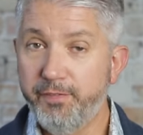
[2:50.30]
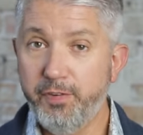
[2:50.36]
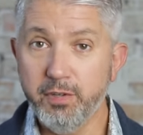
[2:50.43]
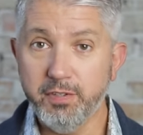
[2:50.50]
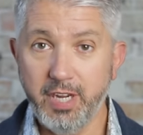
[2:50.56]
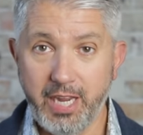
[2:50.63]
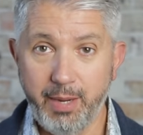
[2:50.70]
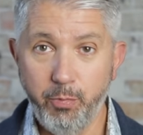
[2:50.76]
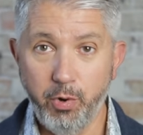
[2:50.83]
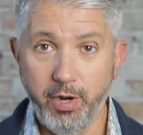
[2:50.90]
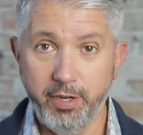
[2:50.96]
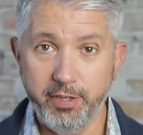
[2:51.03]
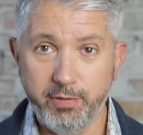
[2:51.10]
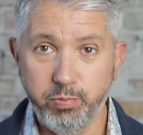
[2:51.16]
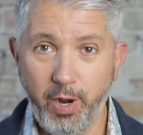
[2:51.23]
feels like I'm
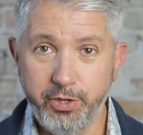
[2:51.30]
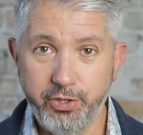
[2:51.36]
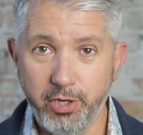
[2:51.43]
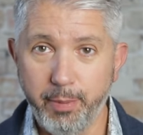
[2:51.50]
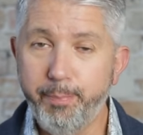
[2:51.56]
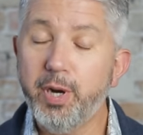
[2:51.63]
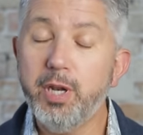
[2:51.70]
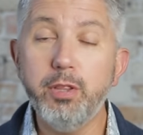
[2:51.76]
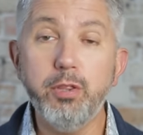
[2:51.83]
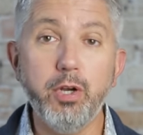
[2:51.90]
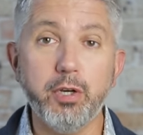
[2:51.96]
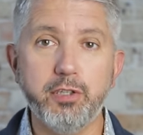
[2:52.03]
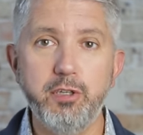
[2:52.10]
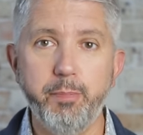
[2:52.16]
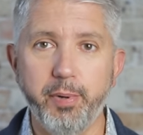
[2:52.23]
wearing a sweatshirt, but it
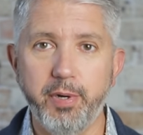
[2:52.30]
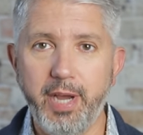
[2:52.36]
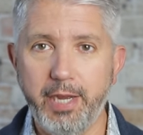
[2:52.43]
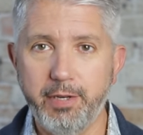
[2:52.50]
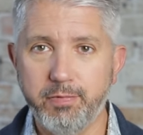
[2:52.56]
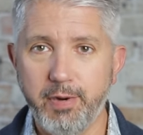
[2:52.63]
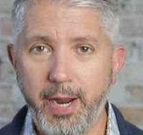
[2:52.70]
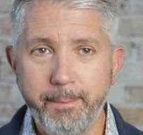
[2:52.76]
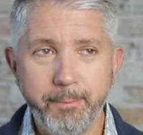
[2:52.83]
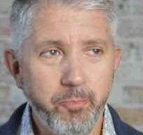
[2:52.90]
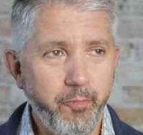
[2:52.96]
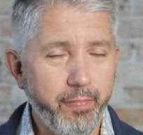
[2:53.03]
looks super nice, right?